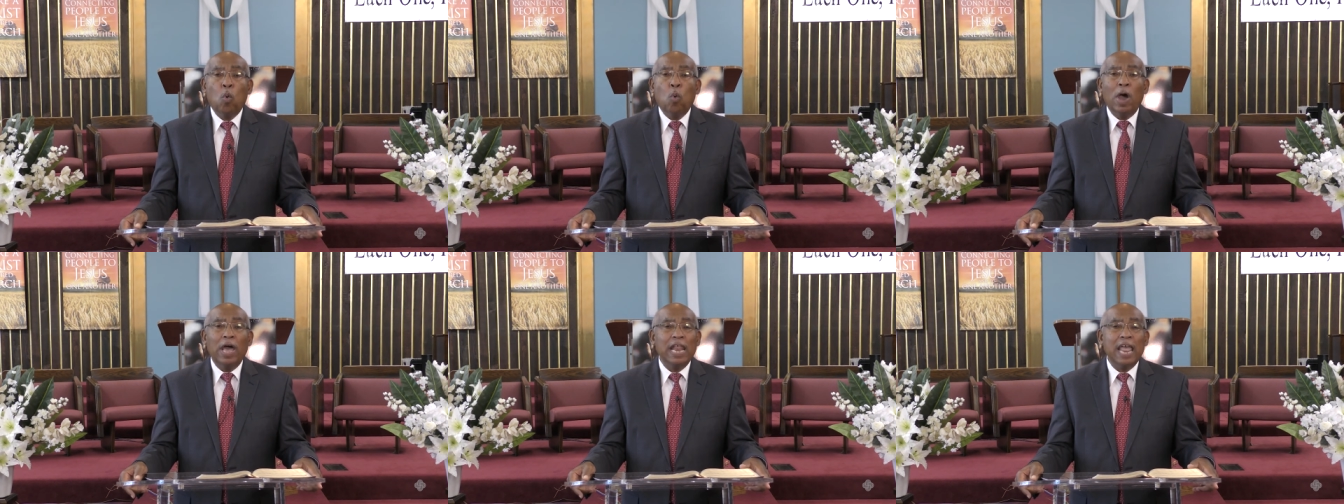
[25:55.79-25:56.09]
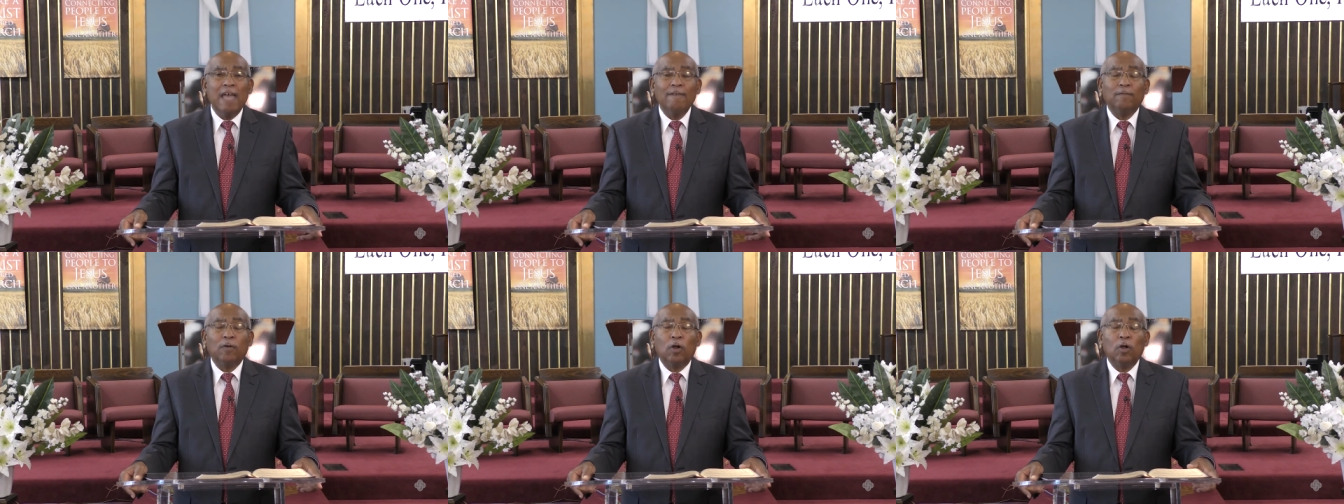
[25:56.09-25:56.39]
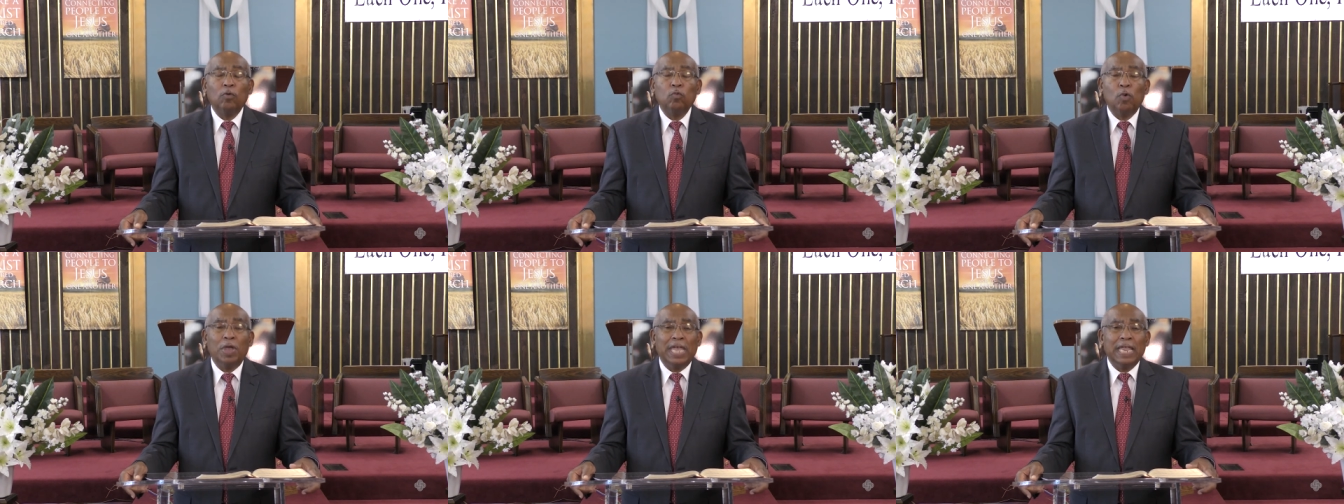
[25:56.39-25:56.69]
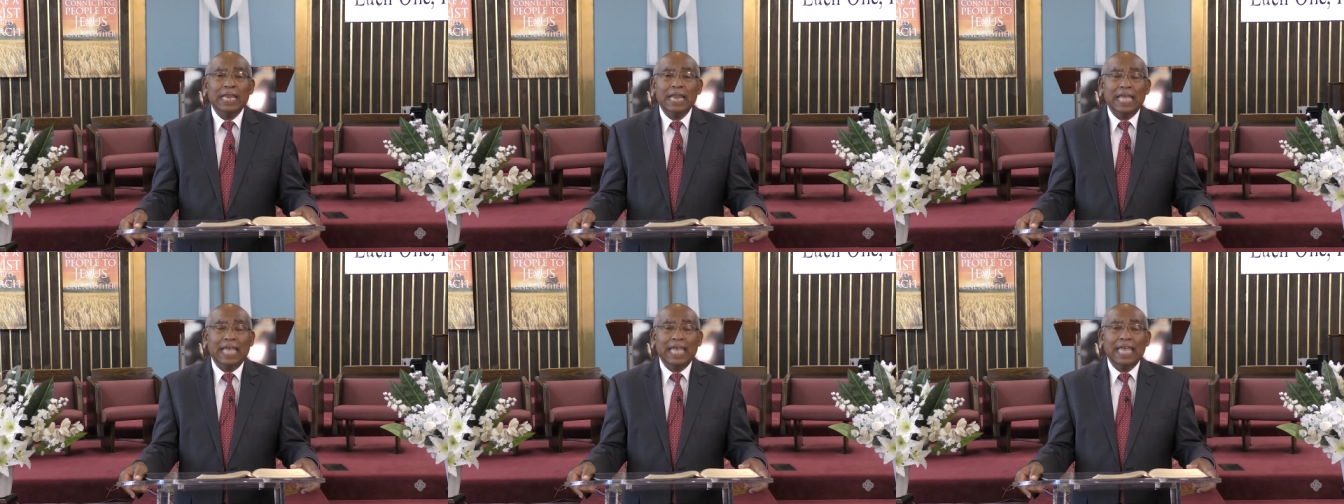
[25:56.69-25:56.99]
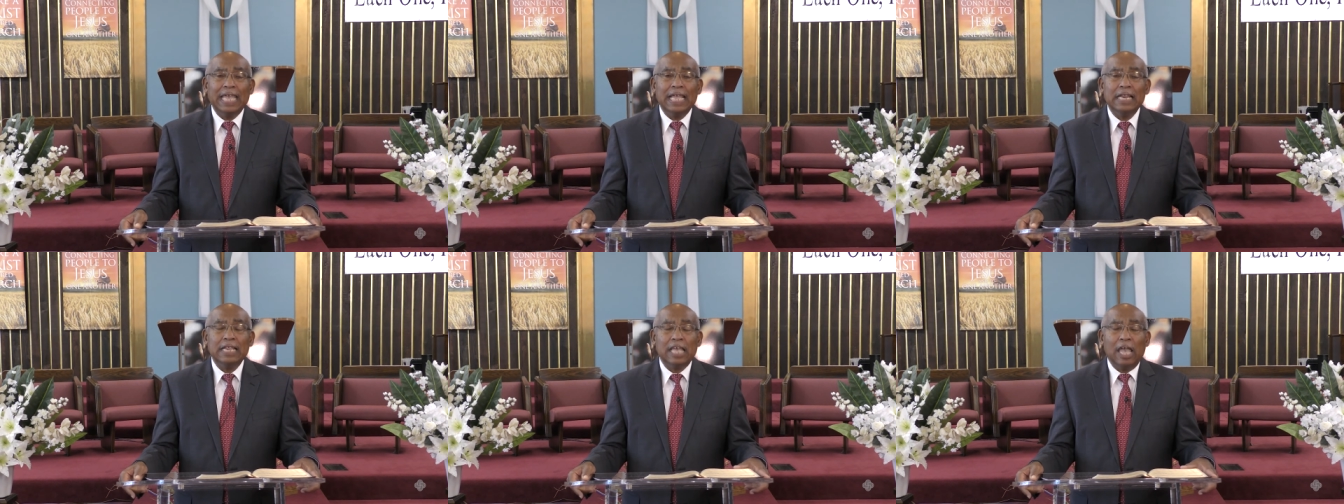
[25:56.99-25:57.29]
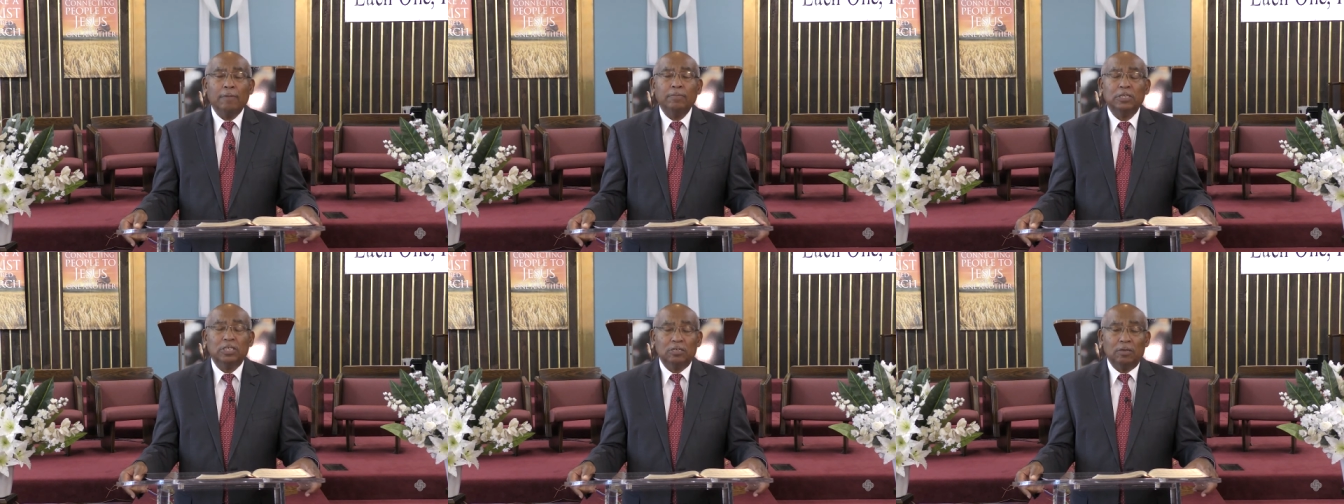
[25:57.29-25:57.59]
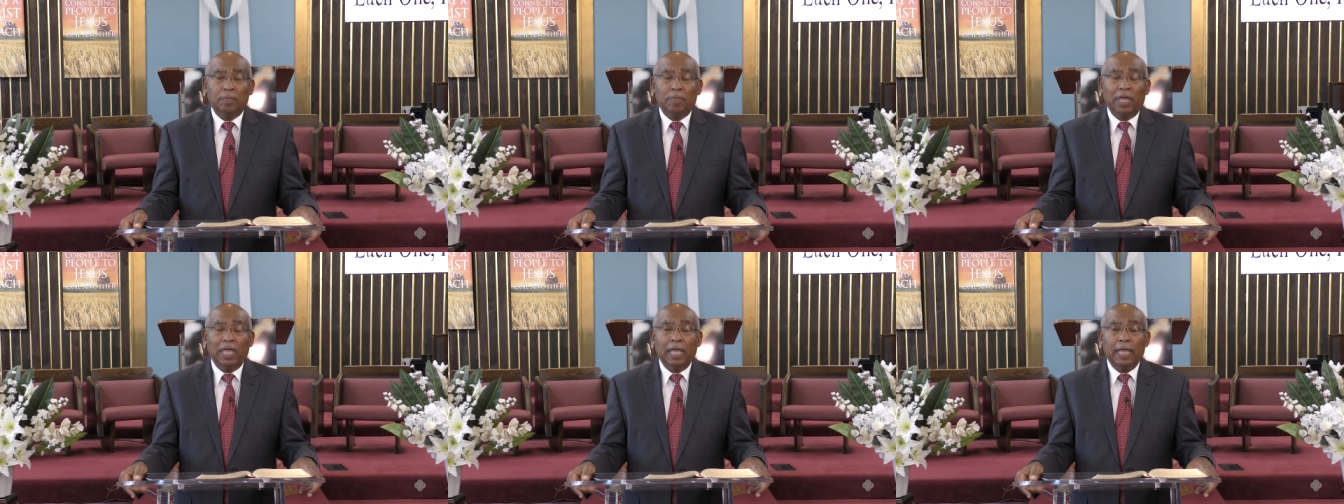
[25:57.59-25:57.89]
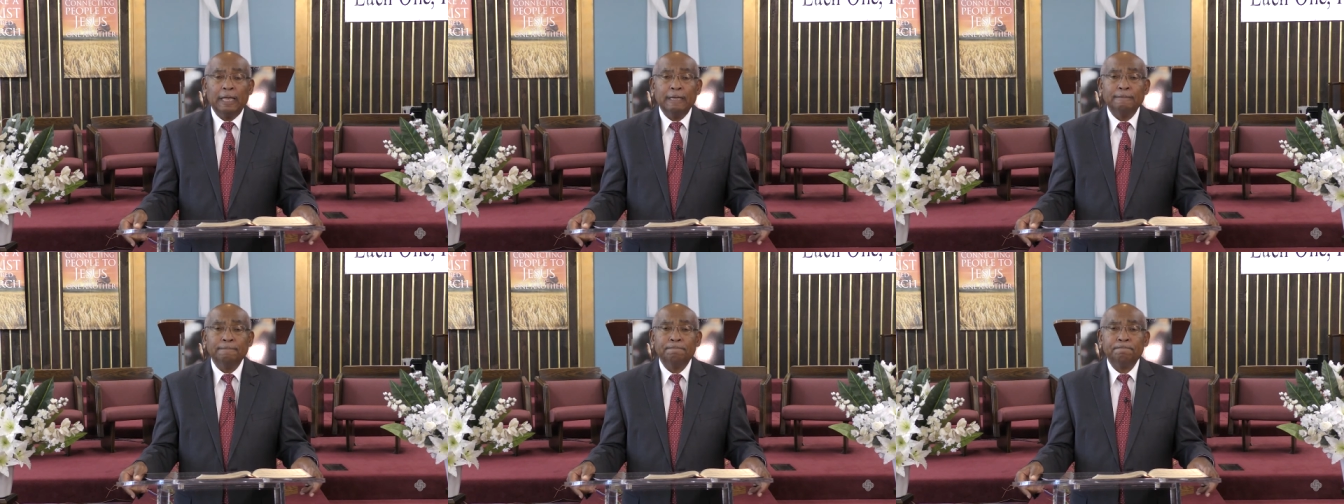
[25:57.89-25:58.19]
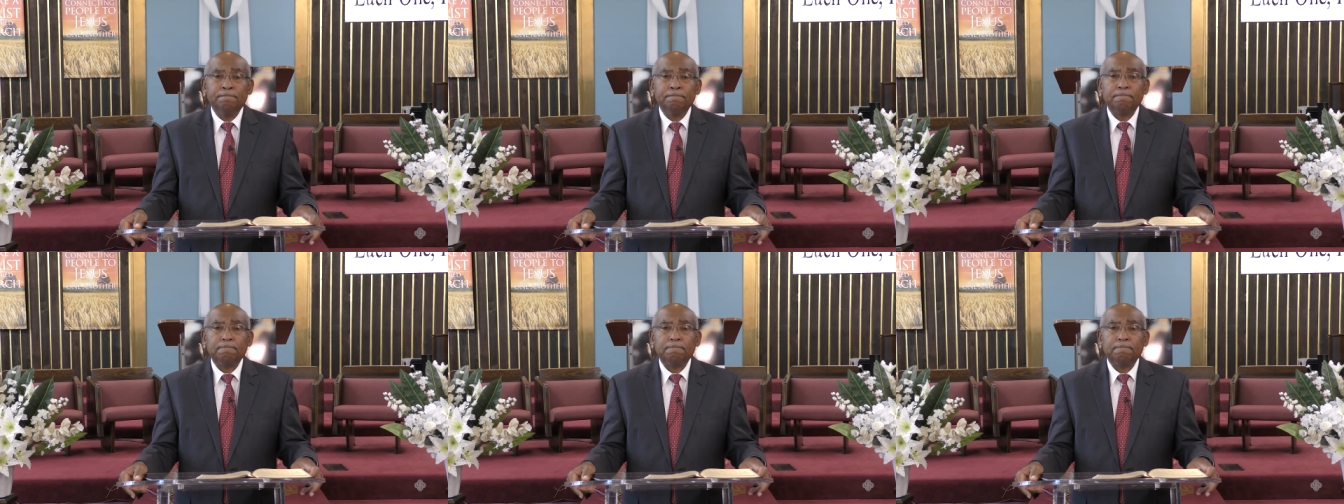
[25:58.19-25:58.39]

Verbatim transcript: whatever we need Him to be.